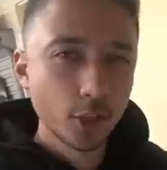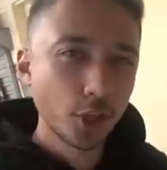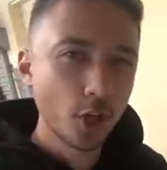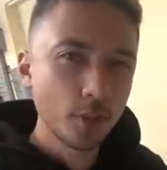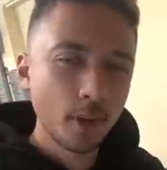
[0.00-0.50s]
To
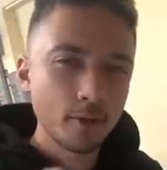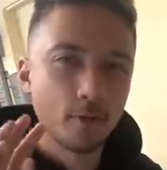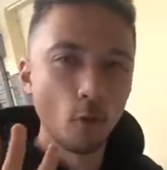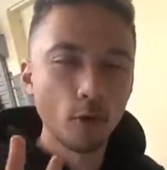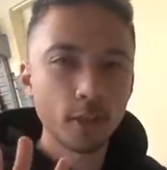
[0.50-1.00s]
show you my
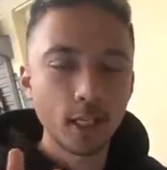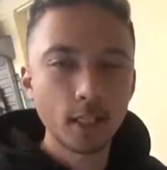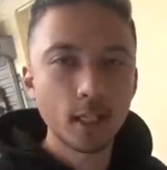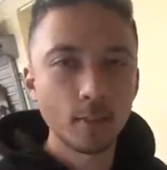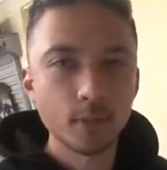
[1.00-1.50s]
fourth
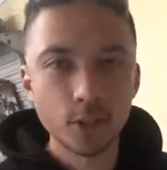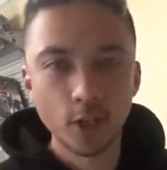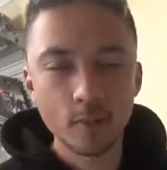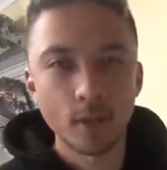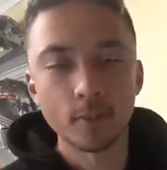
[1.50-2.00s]
income
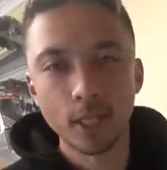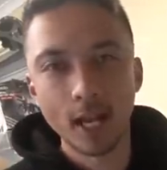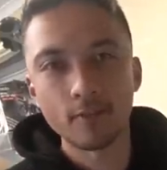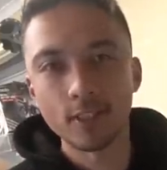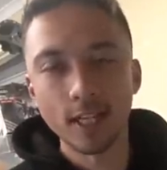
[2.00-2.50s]
stream, I'm gonna
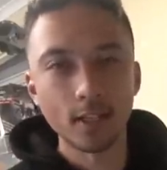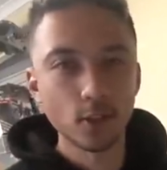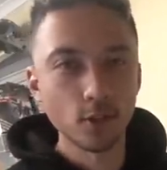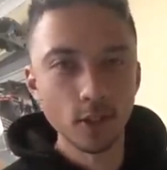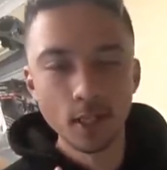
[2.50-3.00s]
have to take
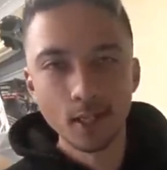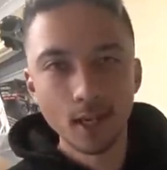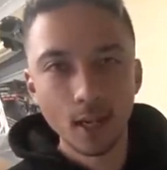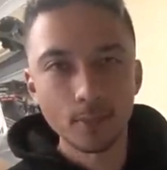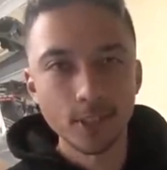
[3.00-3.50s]
you
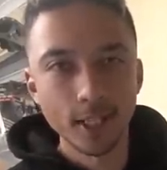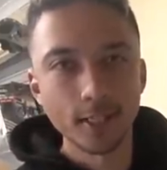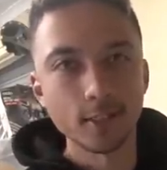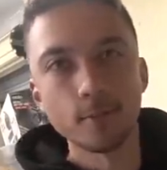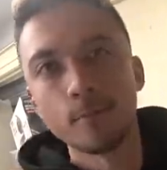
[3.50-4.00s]

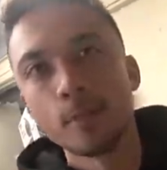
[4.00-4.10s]
upstairs.